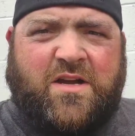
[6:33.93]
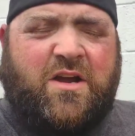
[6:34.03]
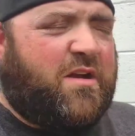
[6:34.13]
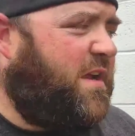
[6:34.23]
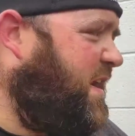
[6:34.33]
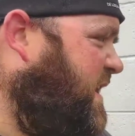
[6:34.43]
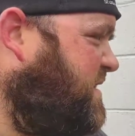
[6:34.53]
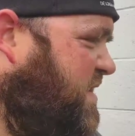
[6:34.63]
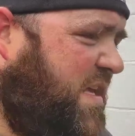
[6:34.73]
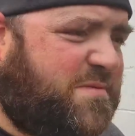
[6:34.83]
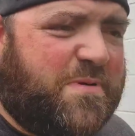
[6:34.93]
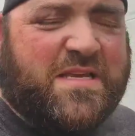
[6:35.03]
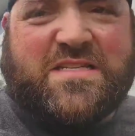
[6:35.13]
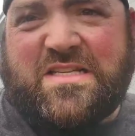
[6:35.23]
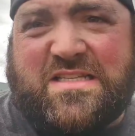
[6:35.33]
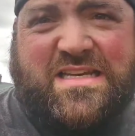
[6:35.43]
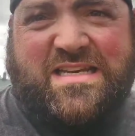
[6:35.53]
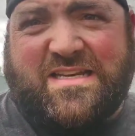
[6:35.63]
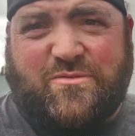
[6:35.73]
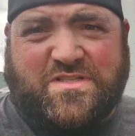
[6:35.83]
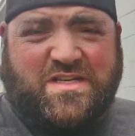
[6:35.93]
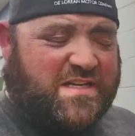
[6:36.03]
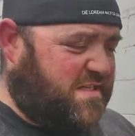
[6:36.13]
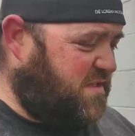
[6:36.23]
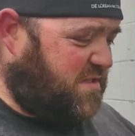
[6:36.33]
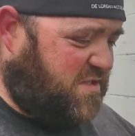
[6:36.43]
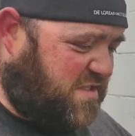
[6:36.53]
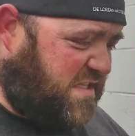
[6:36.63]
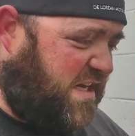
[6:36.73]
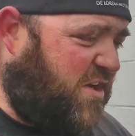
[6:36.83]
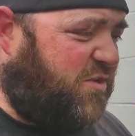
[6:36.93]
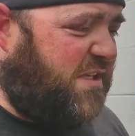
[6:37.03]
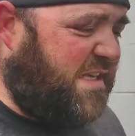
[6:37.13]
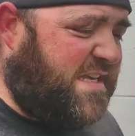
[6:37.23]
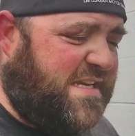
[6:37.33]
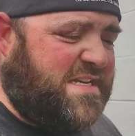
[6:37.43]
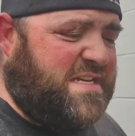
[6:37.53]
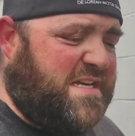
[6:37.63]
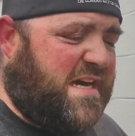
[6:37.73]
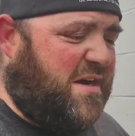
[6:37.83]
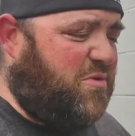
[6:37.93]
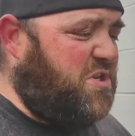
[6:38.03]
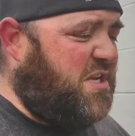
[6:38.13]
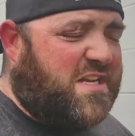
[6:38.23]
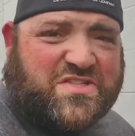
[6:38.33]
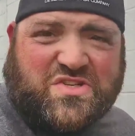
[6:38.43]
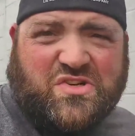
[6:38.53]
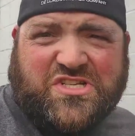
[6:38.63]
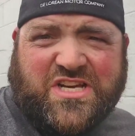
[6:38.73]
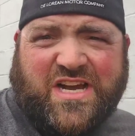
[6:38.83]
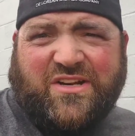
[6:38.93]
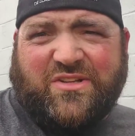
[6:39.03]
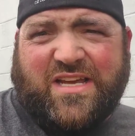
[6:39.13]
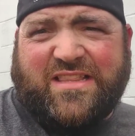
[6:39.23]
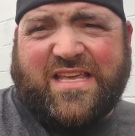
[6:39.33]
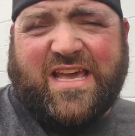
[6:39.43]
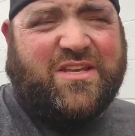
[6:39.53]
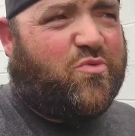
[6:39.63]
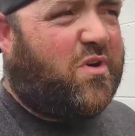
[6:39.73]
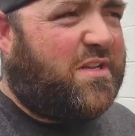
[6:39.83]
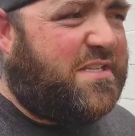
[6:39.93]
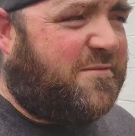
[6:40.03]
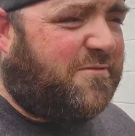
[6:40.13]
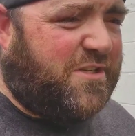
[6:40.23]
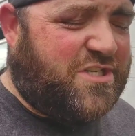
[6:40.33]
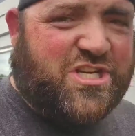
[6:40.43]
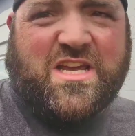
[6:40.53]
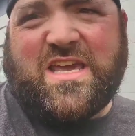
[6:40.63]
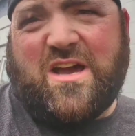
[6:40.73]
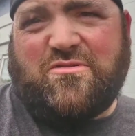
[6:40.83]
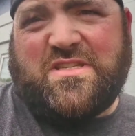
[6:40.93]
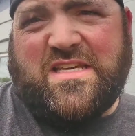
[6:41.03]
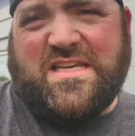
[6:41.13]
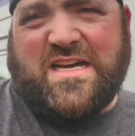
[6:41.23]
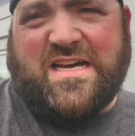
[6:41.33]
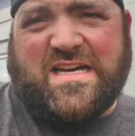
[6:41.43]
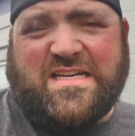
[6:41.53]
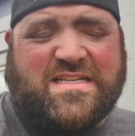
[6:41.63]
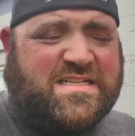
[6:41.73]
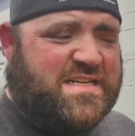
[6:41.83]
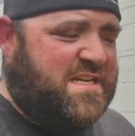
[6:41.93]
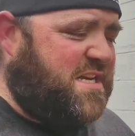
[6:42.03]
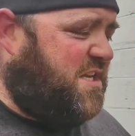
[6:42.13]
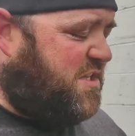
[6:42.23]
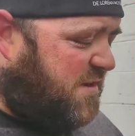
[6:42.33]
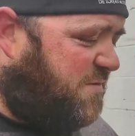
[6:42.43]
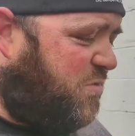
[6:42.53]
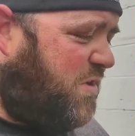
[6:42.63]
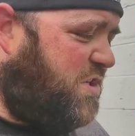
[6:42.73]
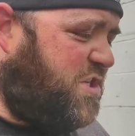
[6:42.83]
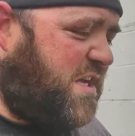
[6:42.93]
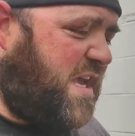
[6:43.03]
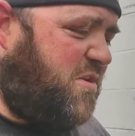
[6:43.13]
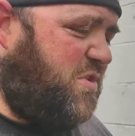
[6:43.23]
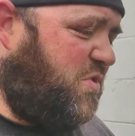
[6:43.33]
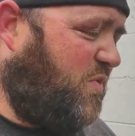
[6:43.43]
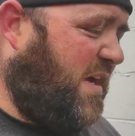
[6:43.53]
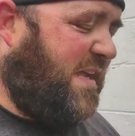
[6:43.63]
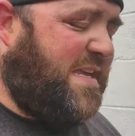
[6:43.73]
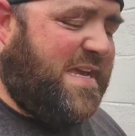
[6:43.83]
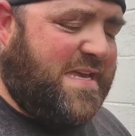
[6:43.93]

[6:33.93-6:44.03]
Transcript: All right, guys, so that's basically it. It was just an air leak. When you get a surging idle like that, you want to definitely check out the your like